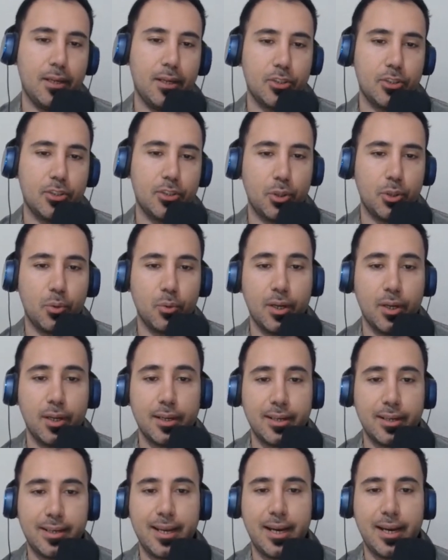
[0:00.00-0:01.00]
So
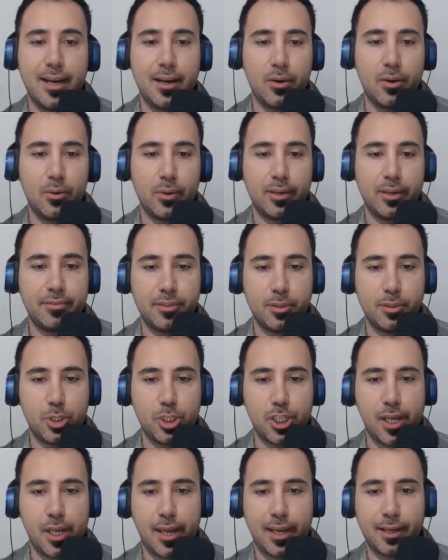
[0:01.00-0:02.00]
now if you
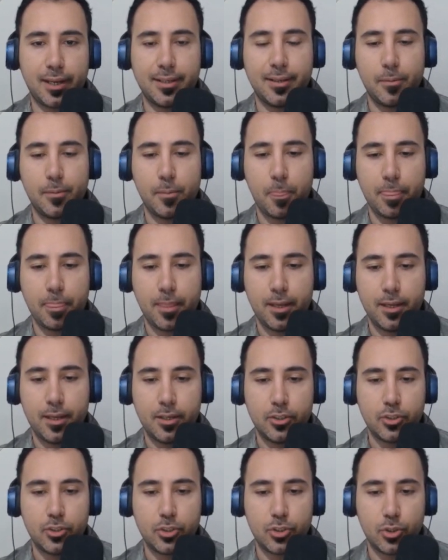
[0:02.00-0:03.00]
check,
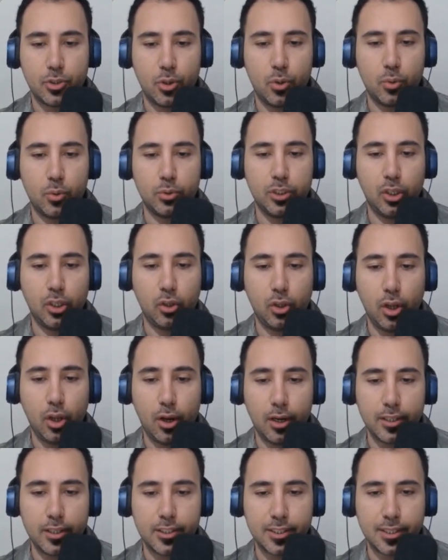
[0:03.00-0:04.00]
so the
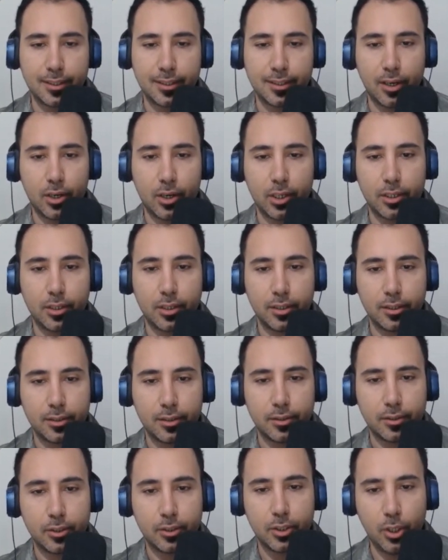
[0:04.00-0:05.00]
lines that are
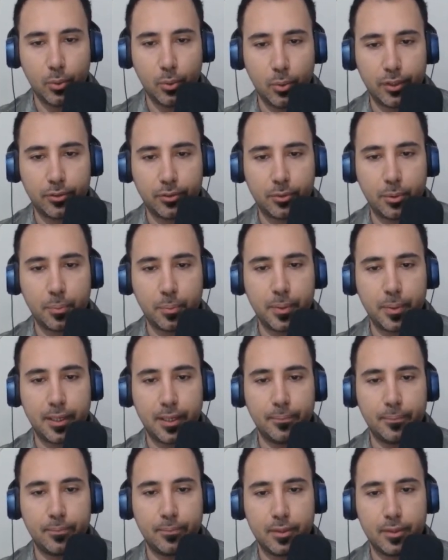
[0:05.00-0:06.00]
going through
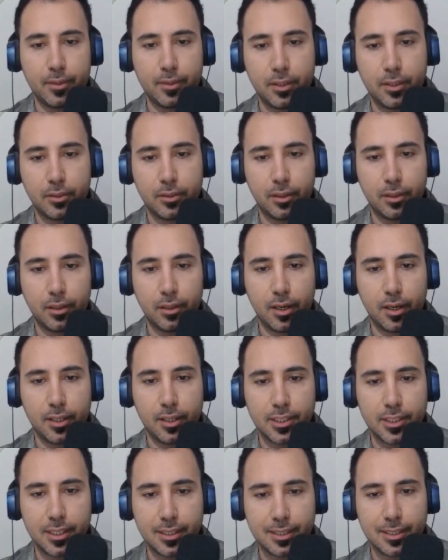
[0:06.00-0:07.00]
P, the lines
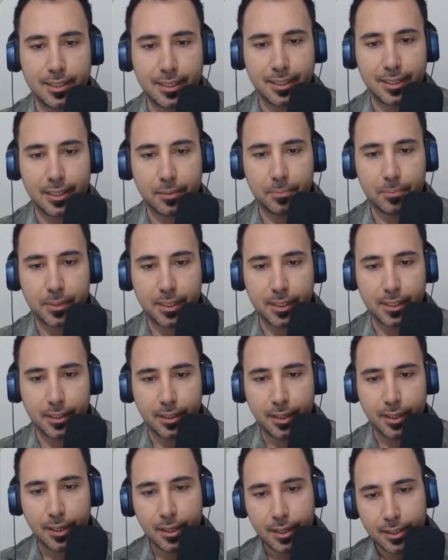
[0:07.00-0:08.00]
containing P,
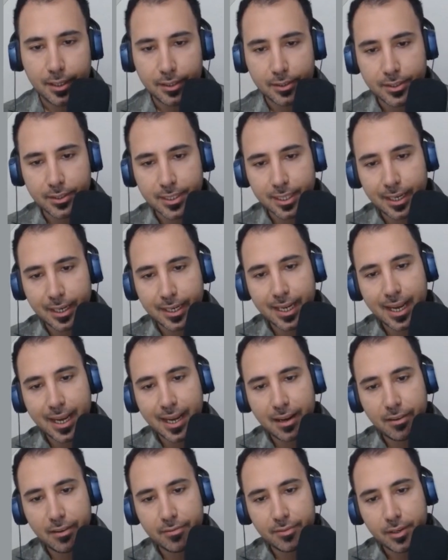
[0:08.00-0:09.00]
you see I
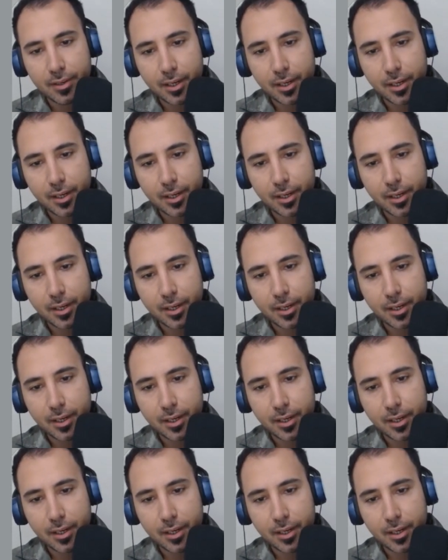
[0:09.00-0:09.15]
have